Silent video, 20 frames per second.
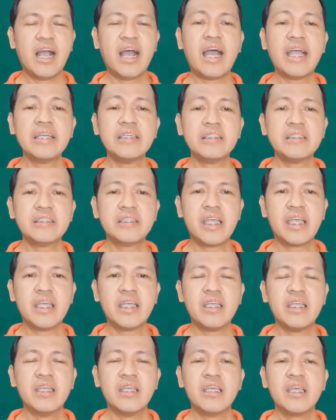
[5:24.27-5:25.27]
I
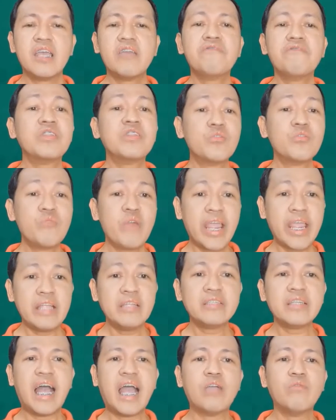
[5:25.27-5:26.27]
say, if it
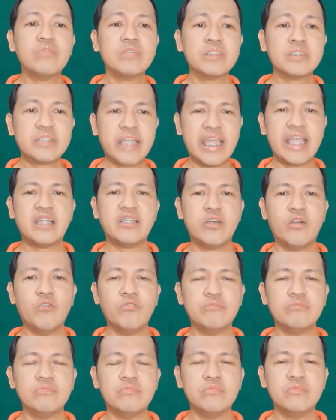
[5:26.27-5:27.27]
rains, I will stay at
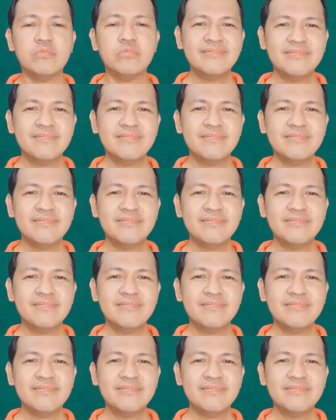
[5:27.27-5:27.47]
home.